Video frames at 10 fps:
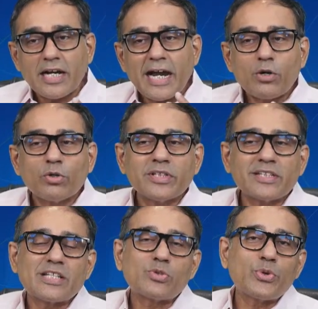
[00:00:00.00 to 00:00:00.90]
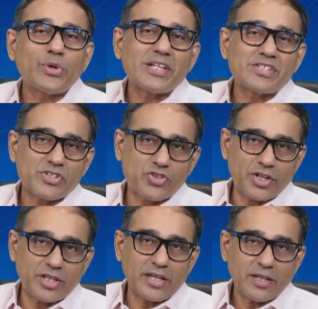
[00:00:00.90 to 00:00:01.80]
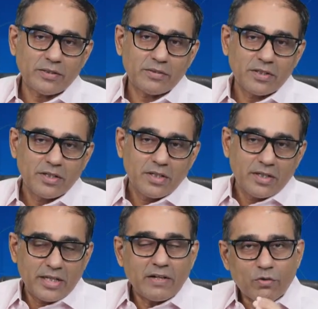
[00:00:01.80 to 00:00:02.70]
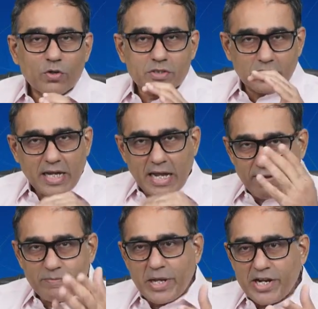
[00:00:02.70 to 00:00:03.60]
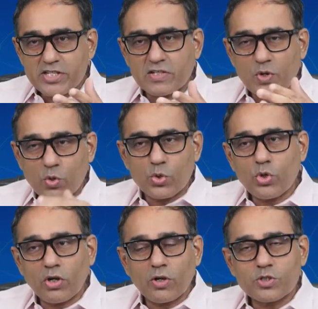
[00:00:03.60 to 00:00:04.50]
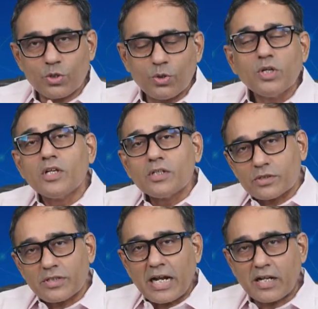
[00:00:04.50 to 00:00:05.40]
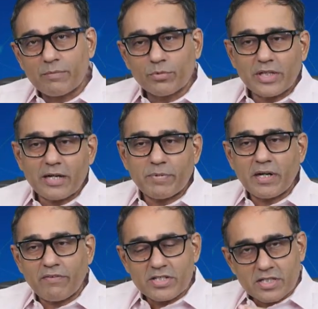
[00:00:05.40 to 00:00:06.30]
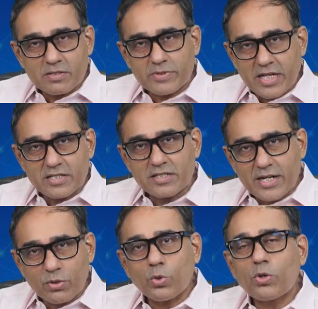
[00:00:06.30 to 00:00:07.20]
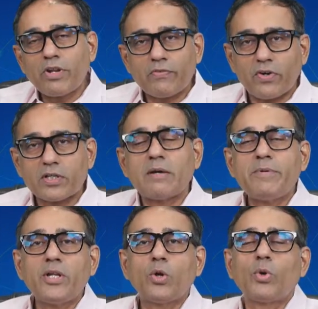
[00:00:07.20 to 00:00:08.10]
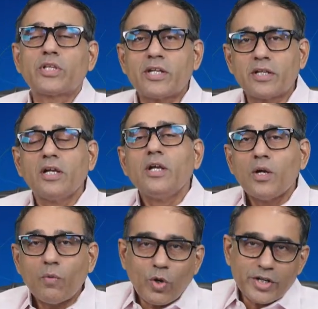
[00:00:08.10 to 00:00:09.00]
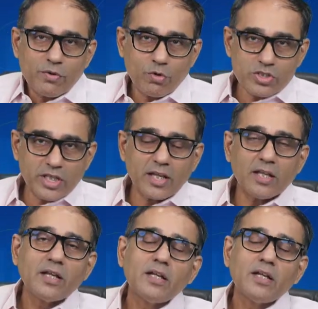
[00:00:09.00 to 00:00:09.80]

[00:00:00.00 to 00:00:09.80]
I don't think that's going to get sustained there. And of course, I have prediction for crude oil also, so I'll come to that. But our sense is that crude oil will further be lower than what it was there